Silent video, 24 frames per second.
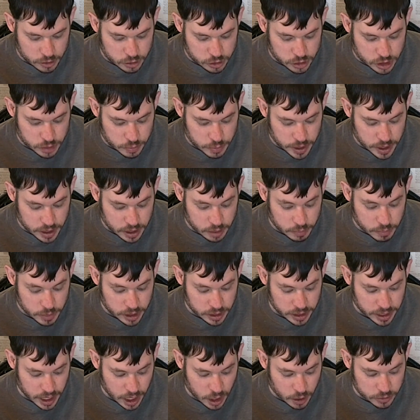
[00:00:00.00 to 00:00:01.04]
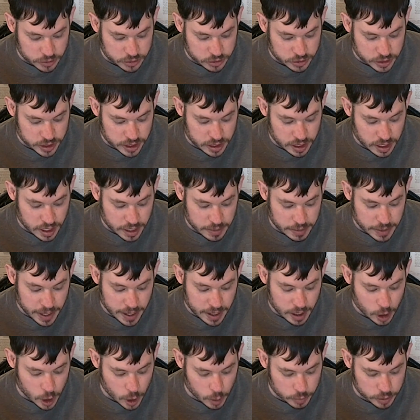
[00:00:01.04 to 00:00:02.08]
She'd put him in counseling, and
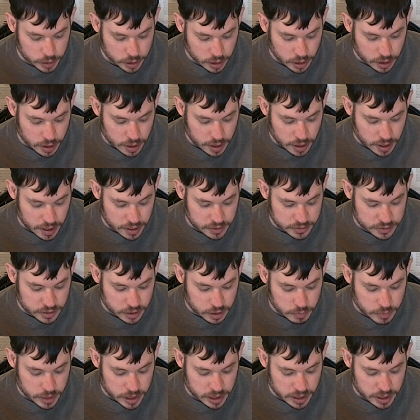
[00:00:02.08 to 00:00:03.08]
that helped, as did the